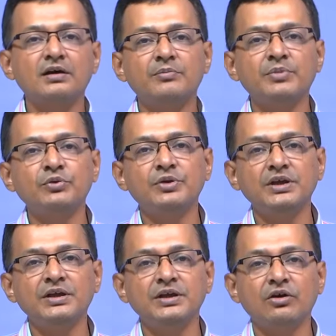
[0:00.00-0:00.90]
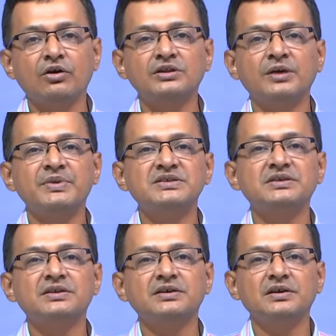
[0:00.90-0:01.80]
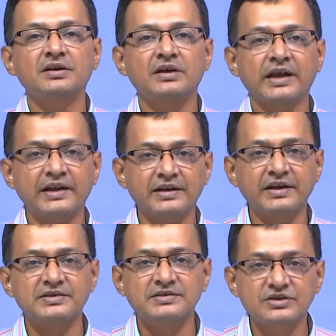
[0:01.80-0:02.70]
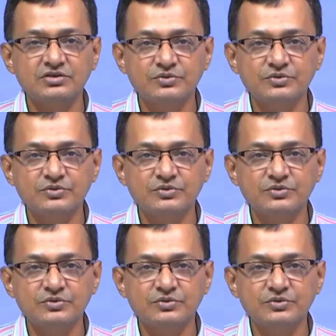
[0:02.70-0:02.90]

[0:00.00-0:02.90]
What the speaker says: beauty or the basic characteristics of